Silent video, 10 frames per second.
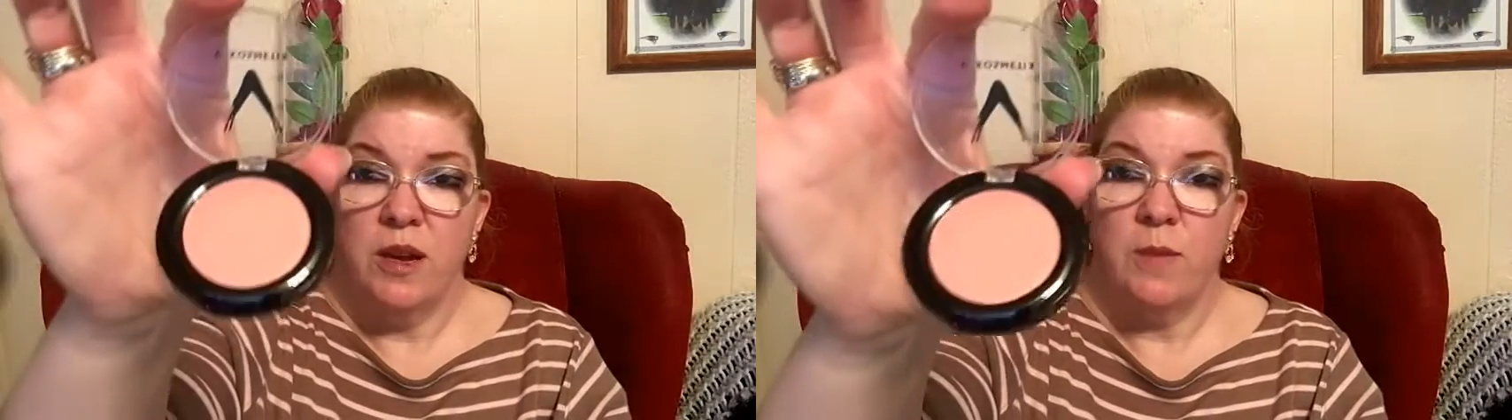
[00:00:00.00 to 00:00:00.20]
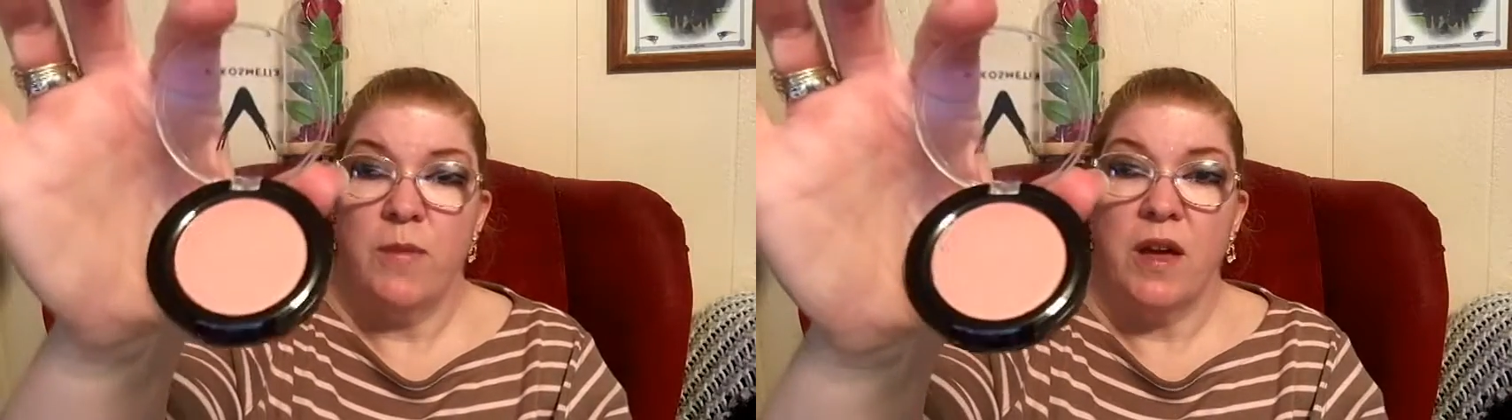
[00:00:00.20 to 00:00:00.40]

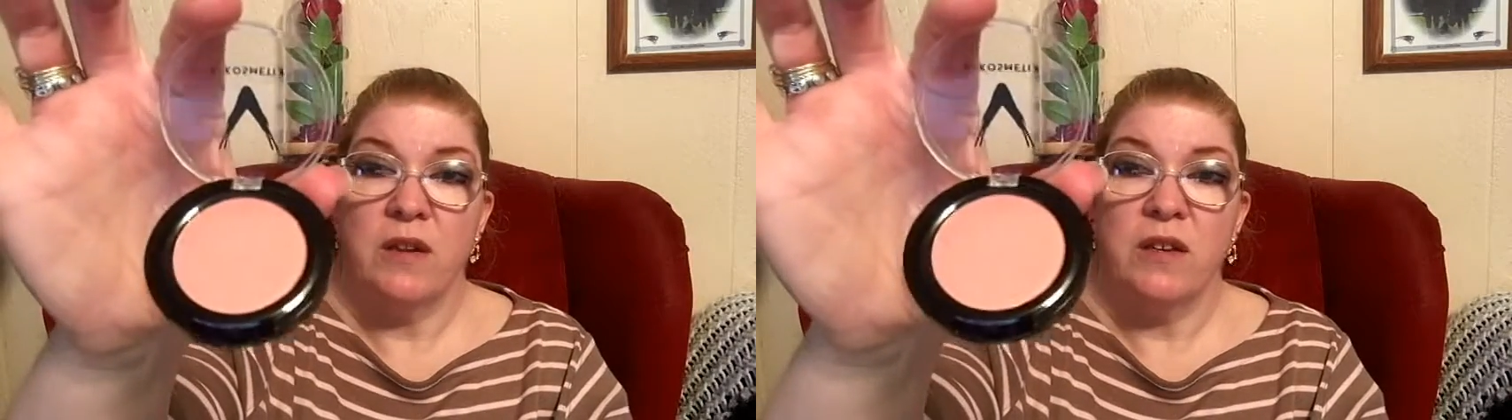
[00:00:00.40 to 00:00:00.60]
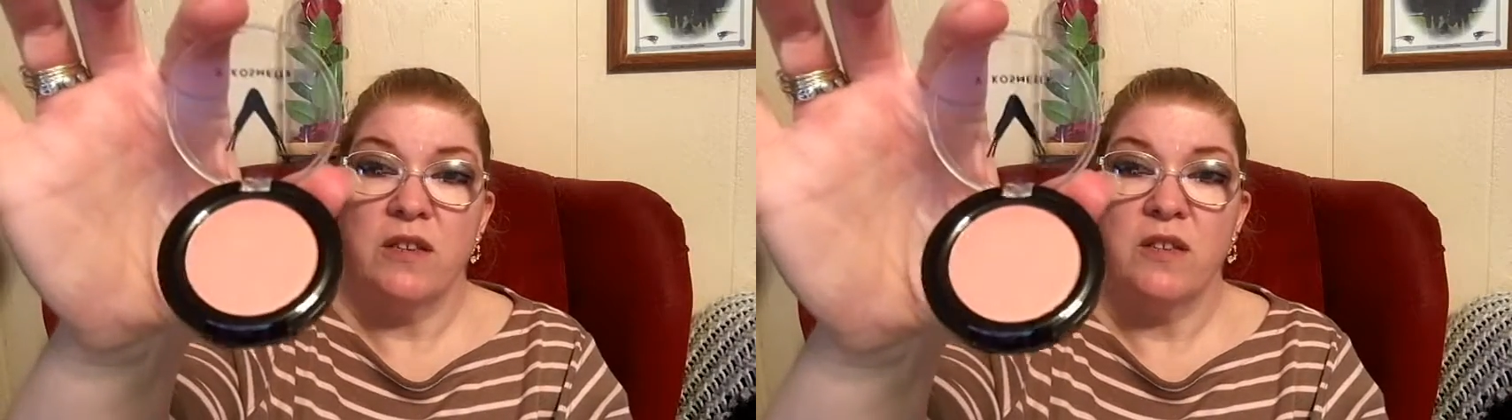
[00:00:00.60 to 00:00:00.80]
I'm not
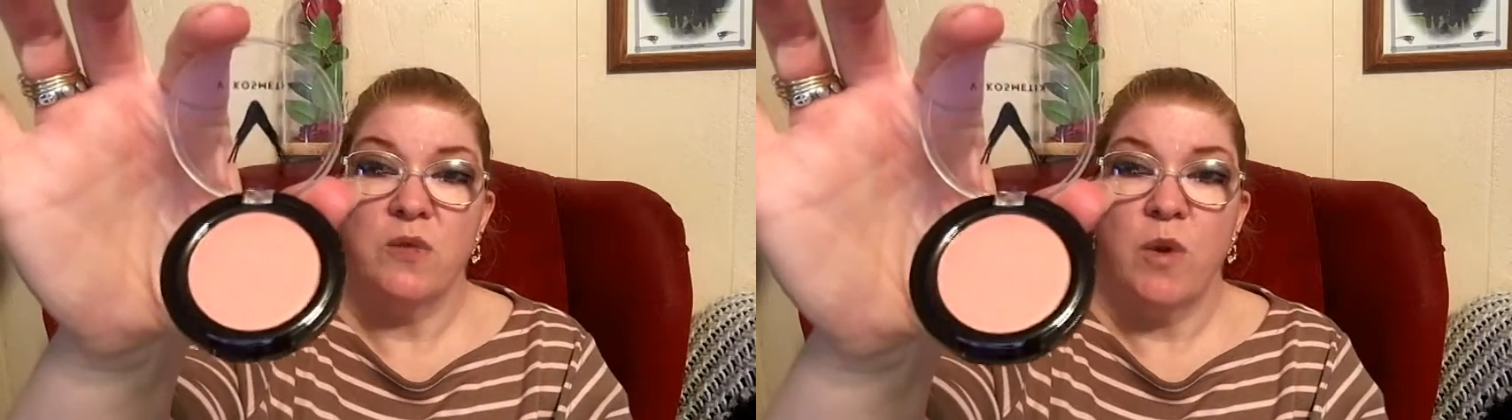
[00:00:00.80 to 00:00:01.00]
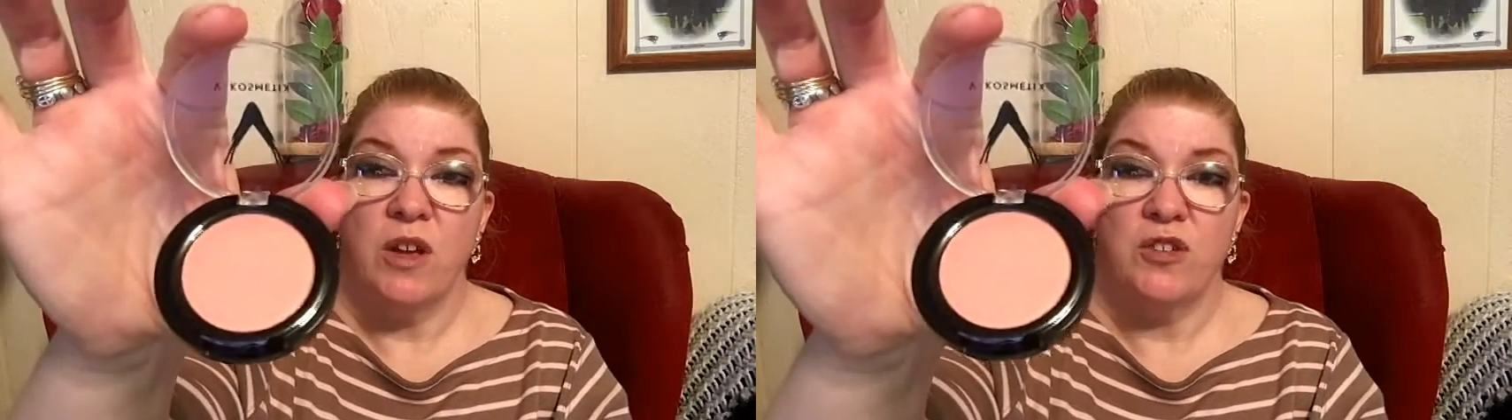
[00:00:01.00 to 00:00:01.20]
gonna
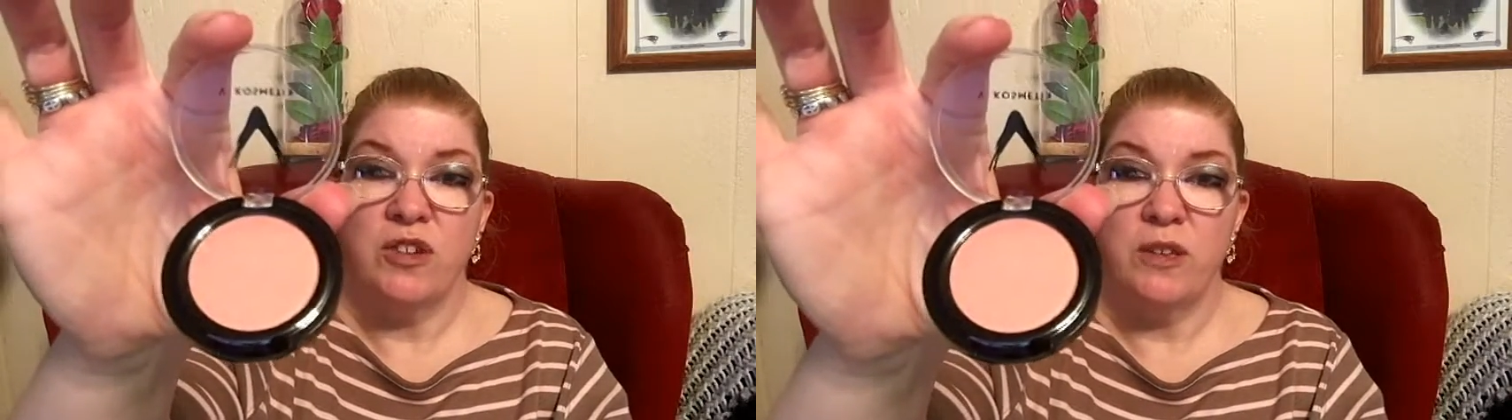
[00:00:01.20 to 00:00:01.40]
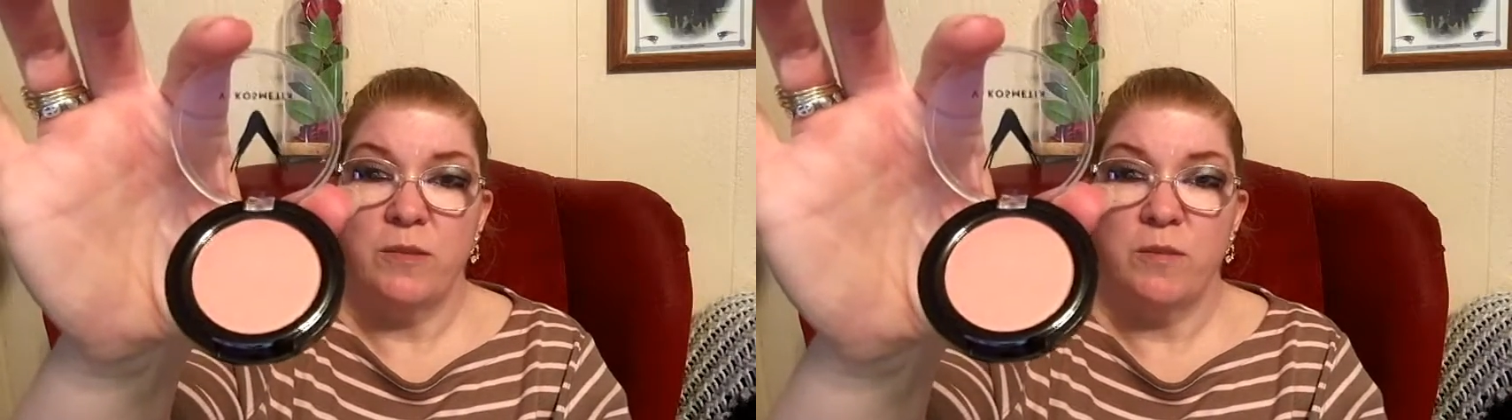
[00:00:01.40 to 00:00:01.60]
swatch
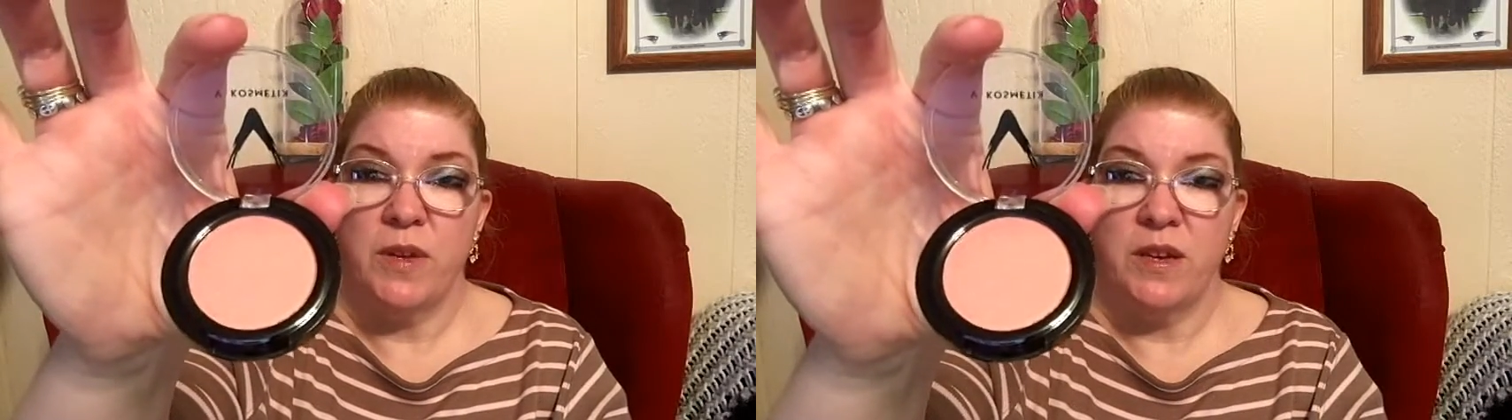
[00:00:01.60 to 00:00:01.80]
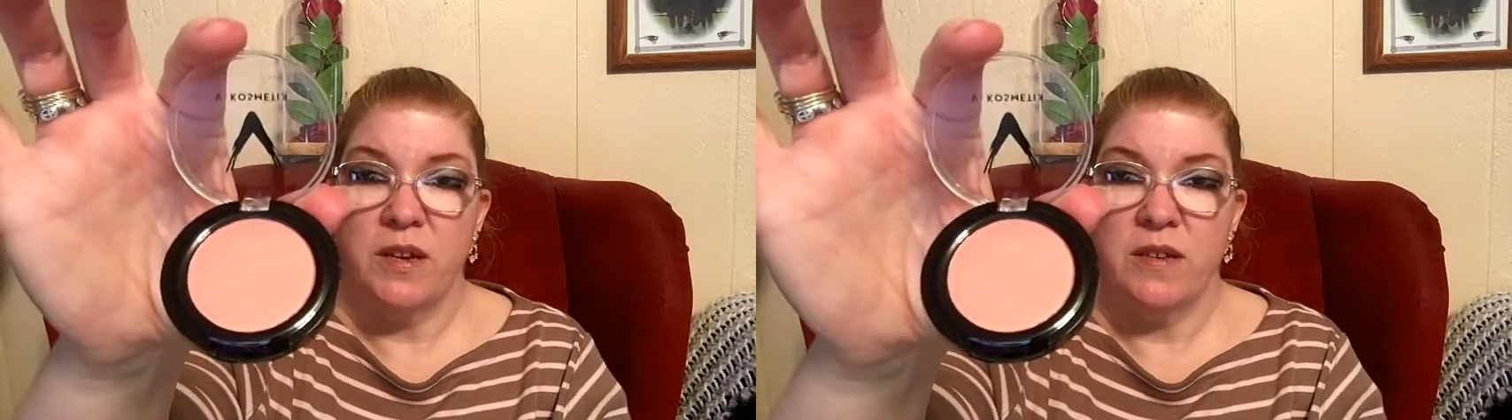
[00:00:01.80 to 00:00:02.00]
it
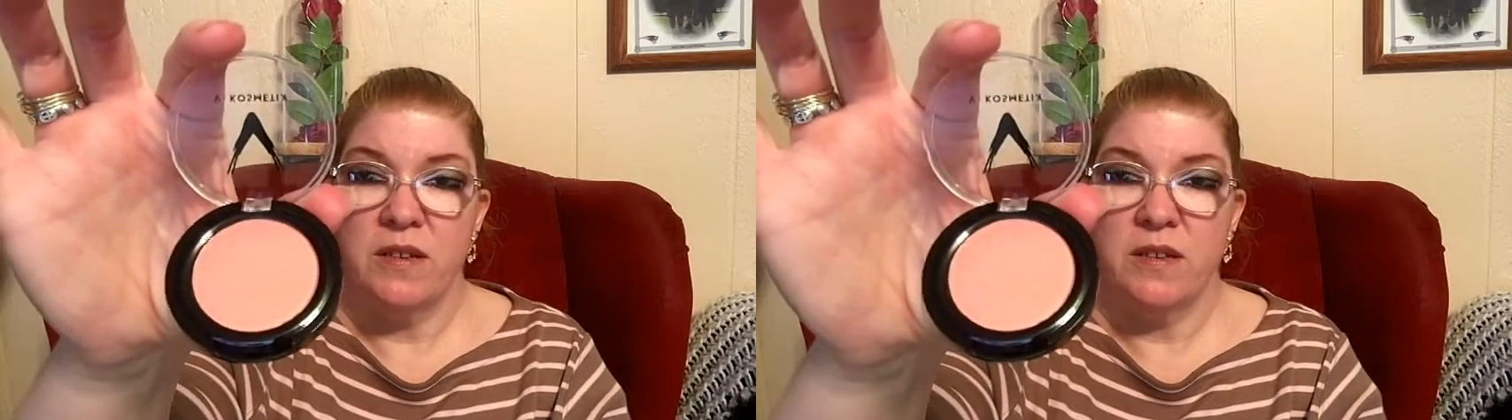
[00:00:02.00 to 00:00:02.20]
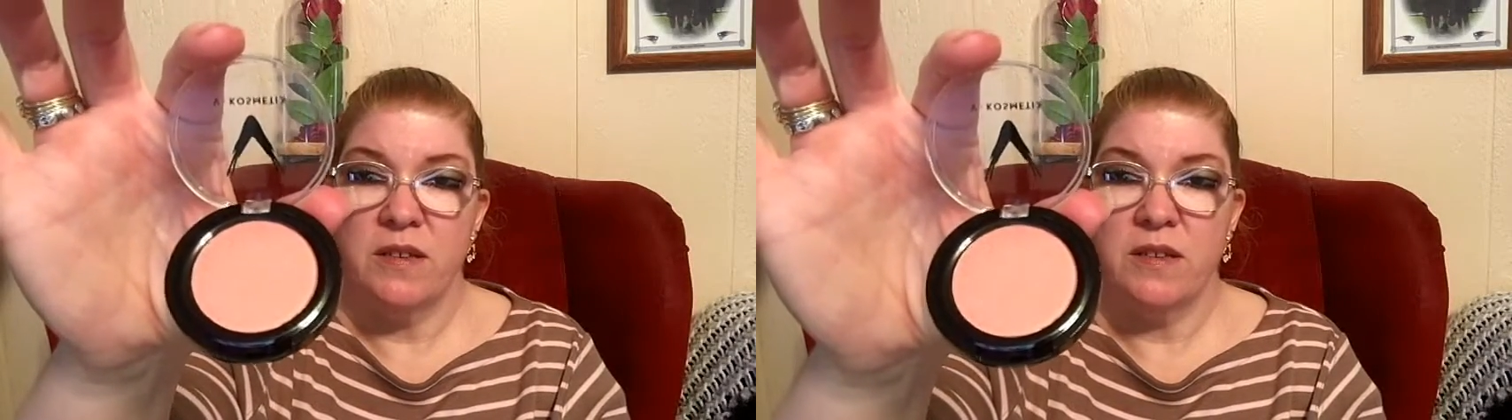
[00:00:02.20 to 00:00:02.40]

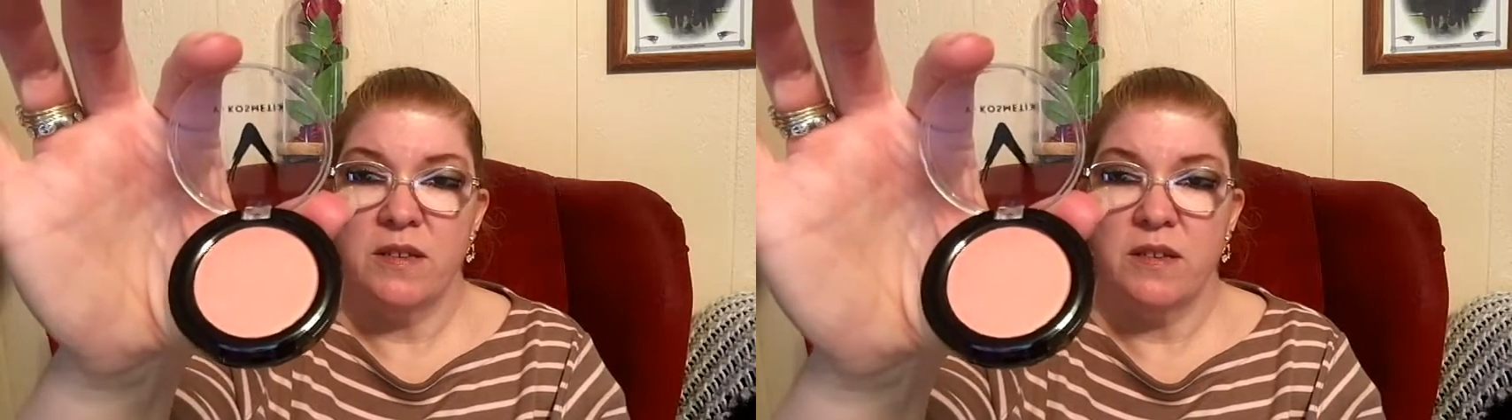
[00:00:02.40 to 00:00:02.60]
because